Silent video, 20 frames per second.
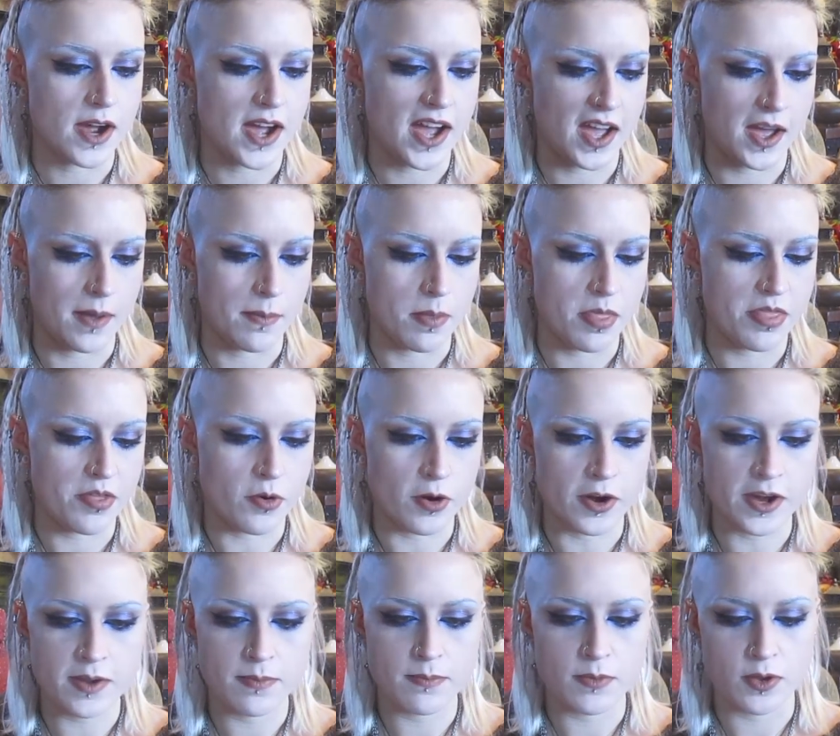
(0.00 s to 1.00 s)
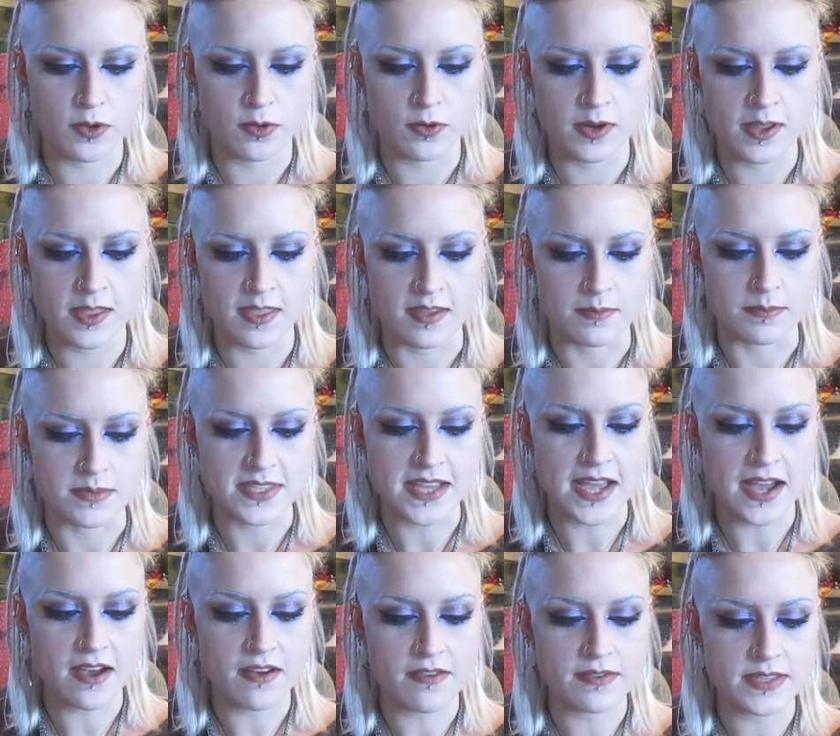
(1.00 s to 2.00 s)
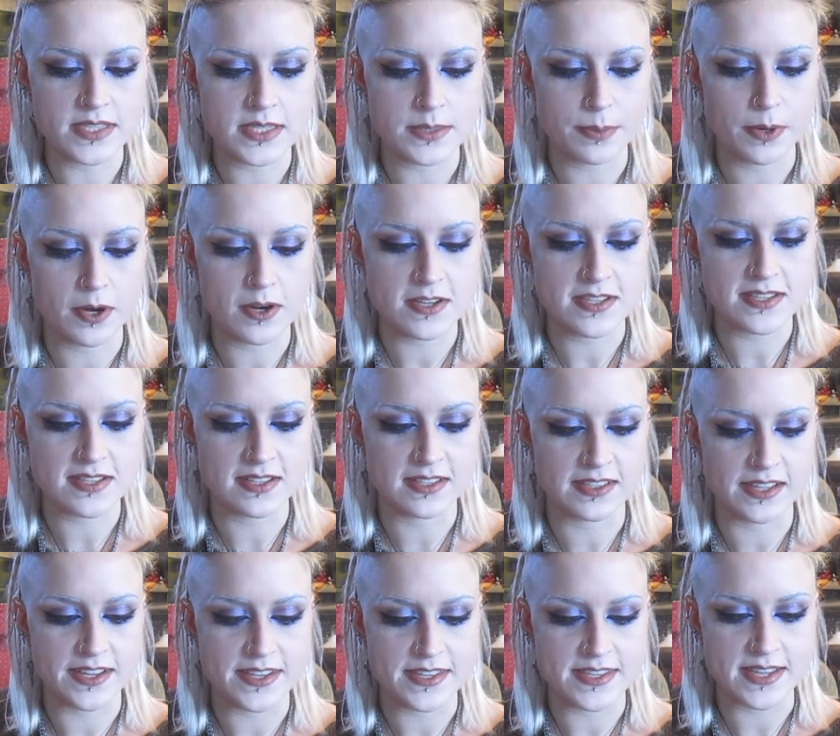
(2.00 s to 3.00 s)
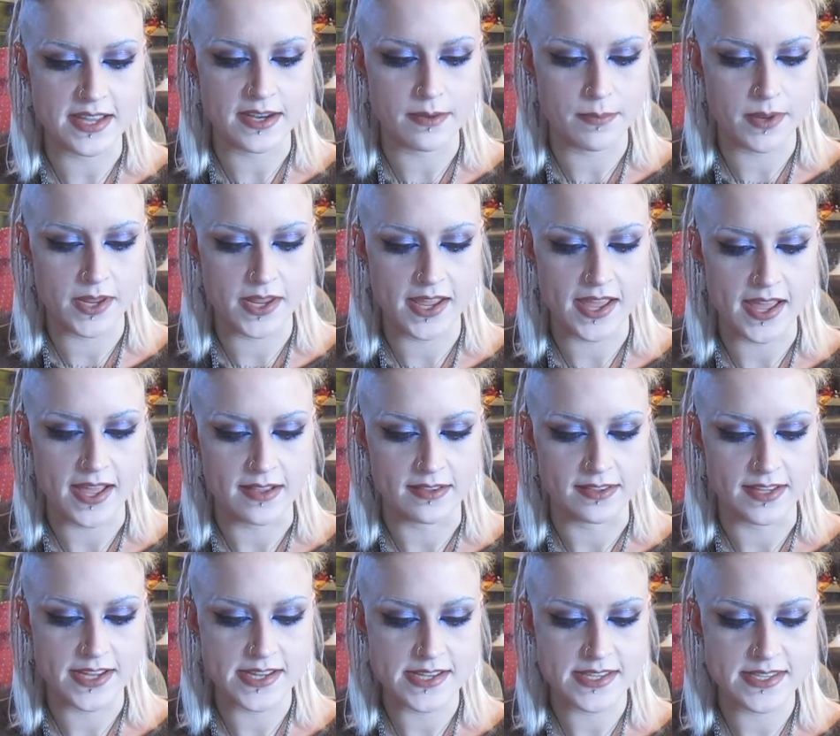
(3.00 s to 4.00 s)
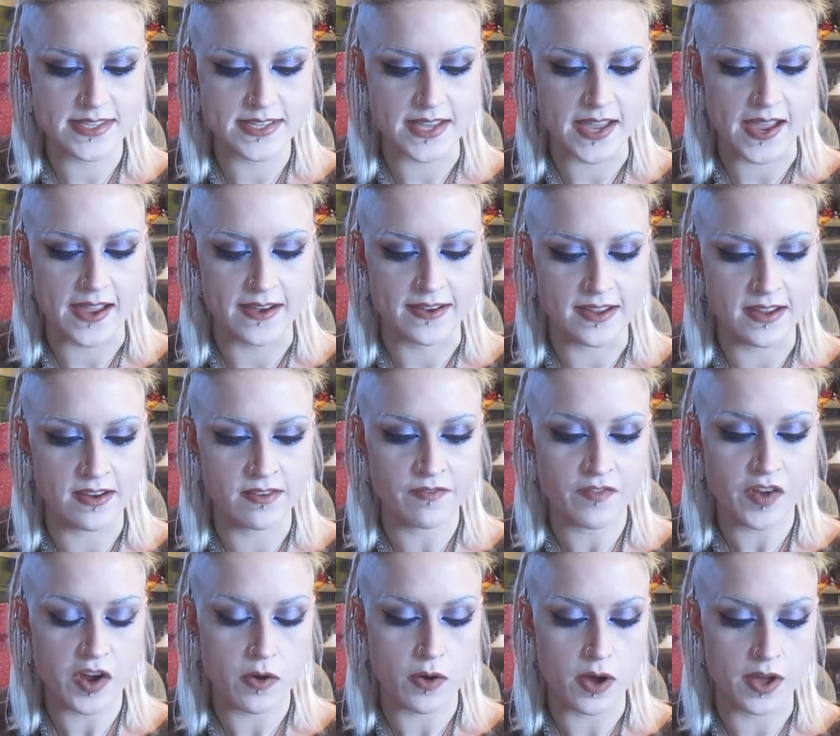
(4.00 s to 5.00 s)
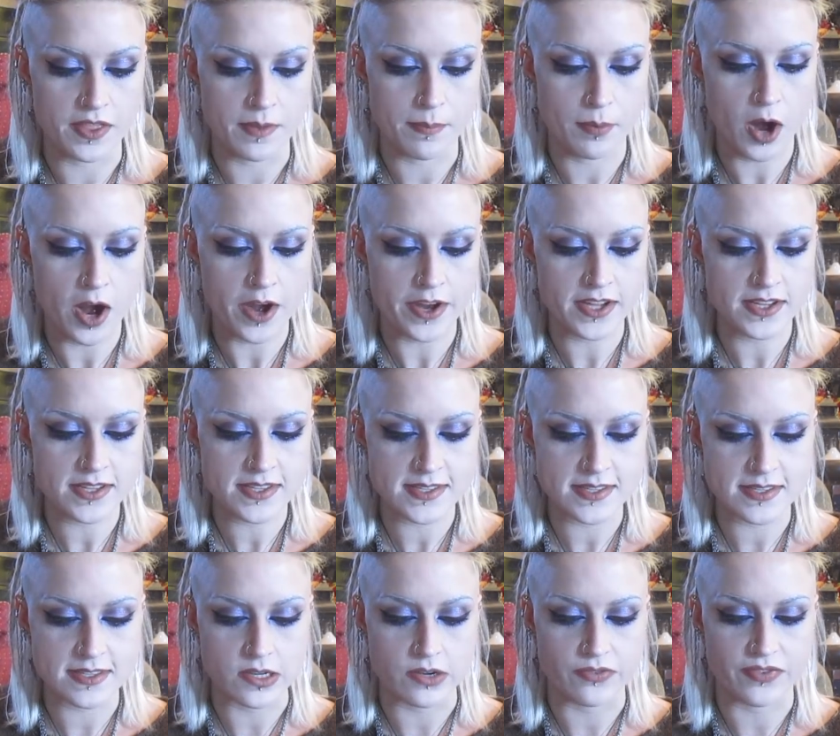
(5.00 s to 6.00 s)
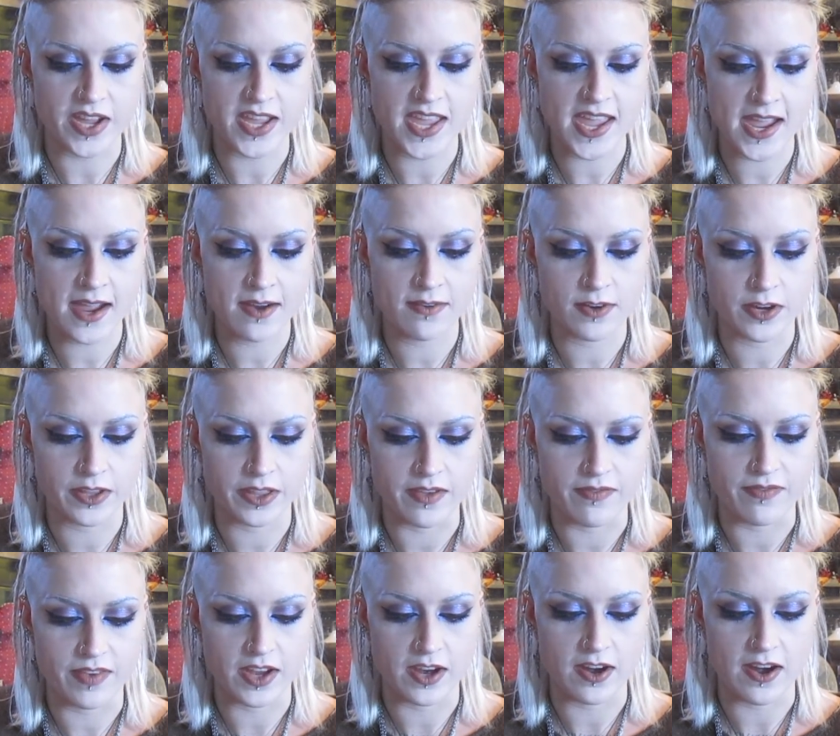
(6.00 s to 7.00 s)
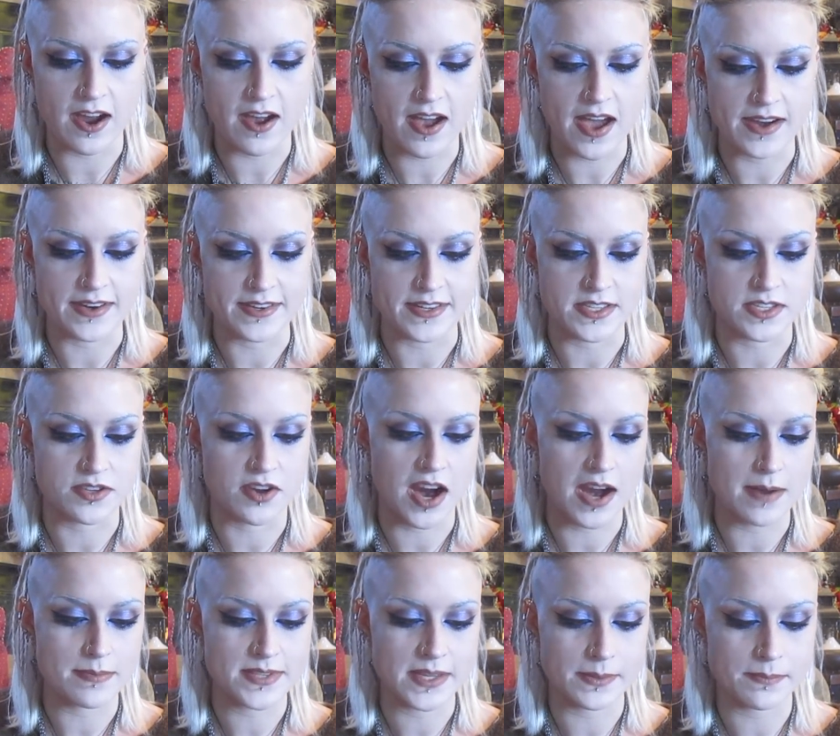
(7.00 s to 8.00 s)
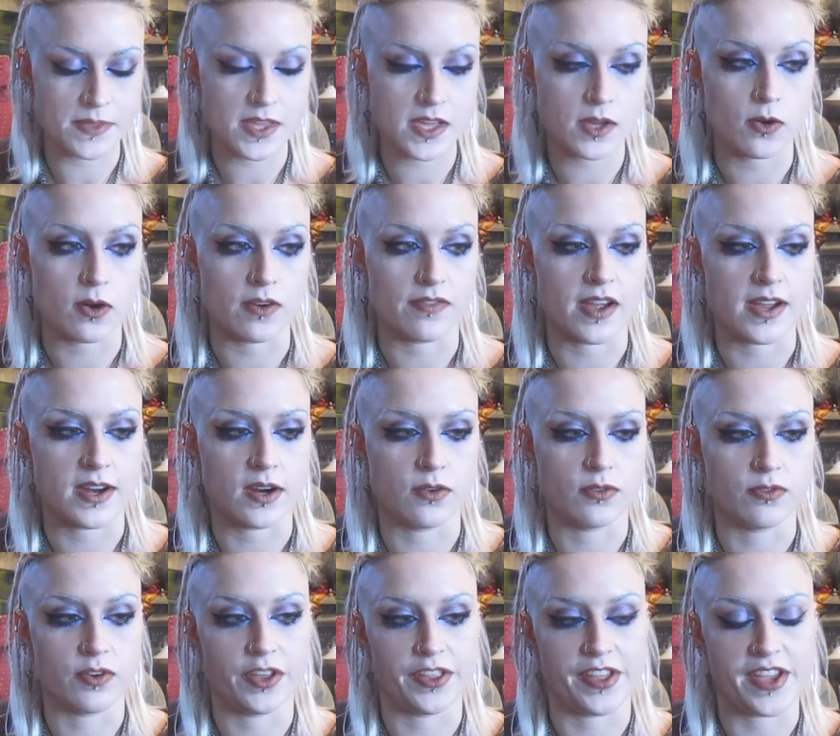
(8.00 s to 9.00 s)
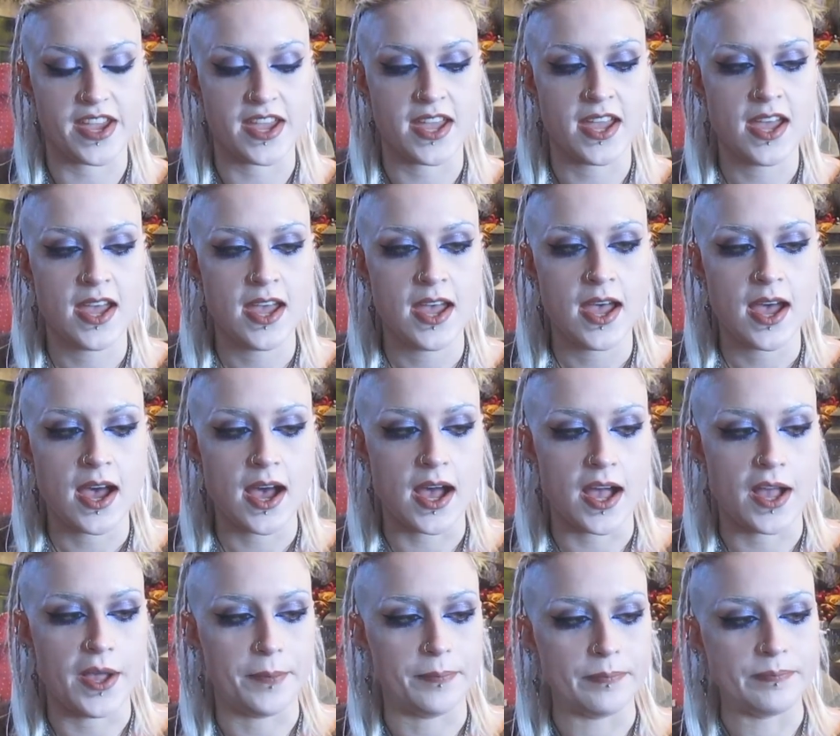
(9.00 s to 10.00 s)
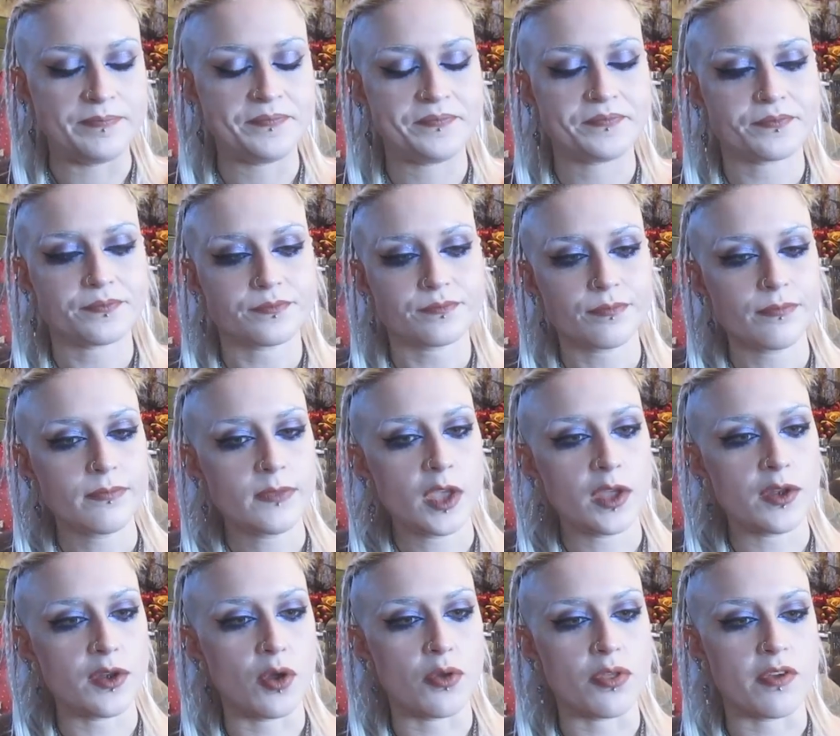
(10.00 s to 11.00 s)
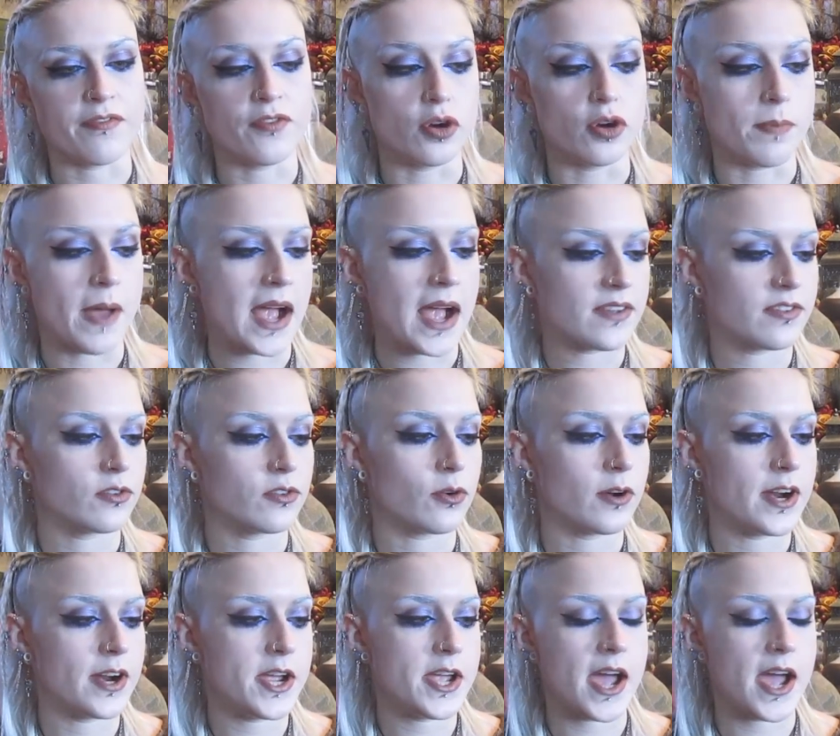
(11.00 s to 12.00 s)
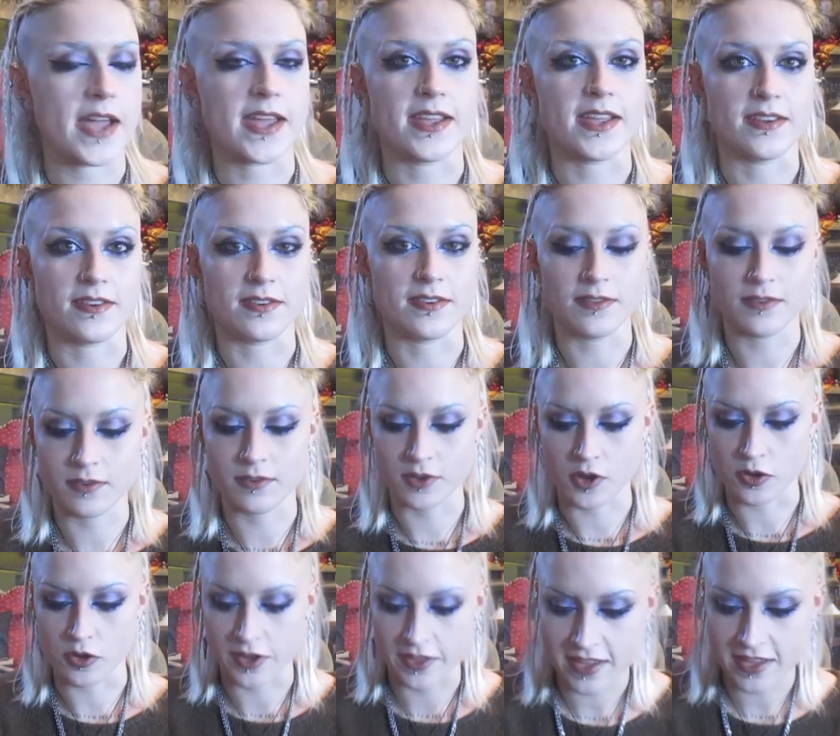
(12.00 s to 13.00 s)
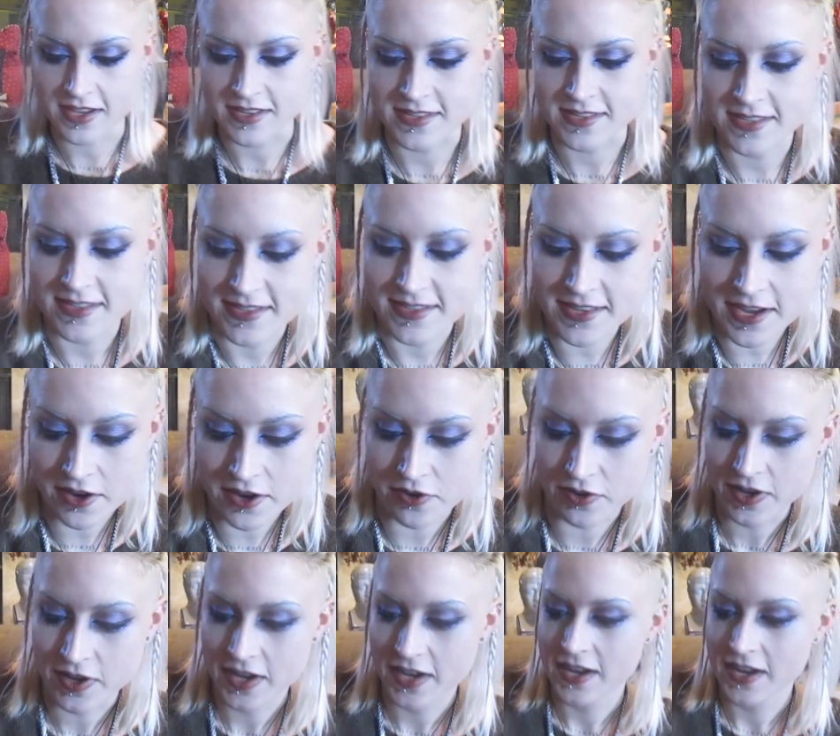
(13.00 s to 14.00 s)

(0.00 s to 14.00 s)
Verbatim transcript: um, Thorn and Moon themselves personally sent me a list and info on the products. So if I can't really figure out how to describe something or if I don't really um, know the full backstory, I can go to this. So